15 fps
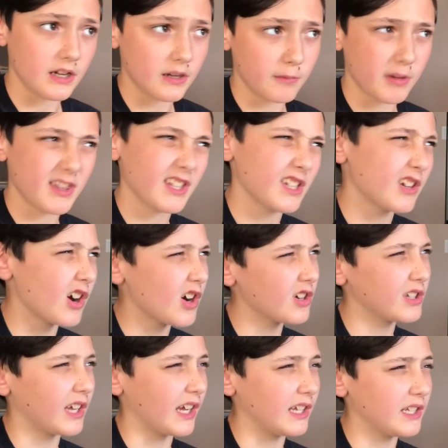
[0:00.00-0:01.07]
I think
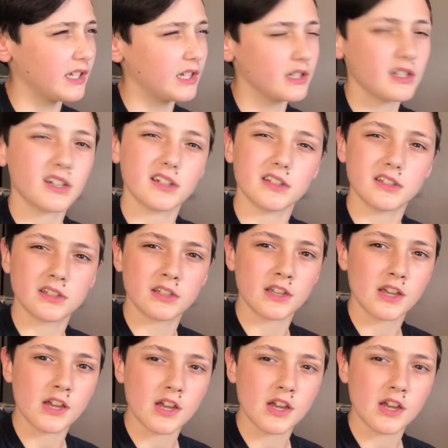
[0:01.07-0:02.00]
Arcadia does.